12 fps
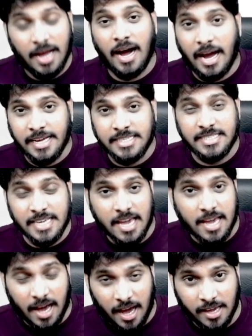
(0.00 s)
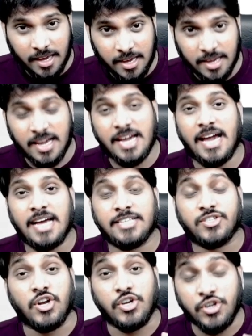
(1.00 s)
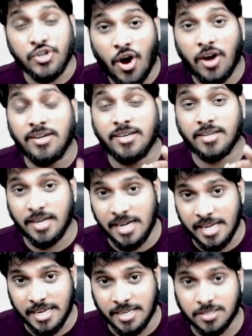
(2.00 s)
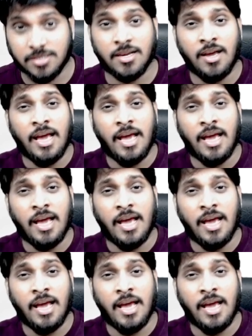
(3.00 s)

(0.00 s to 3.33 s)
ICAI has not released